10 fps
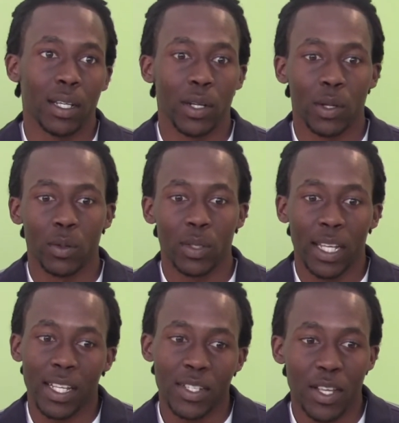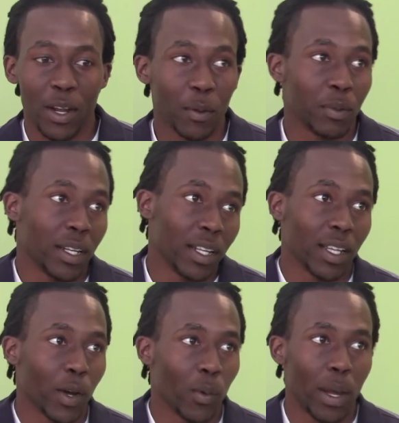you know, they get set up and then
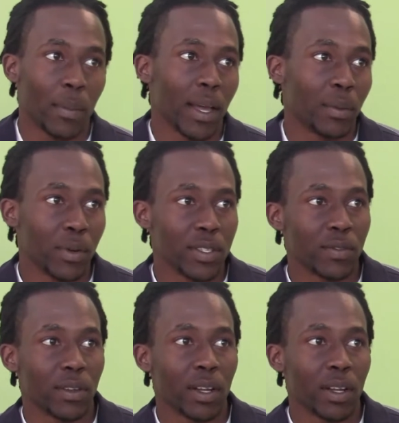they go right back to prison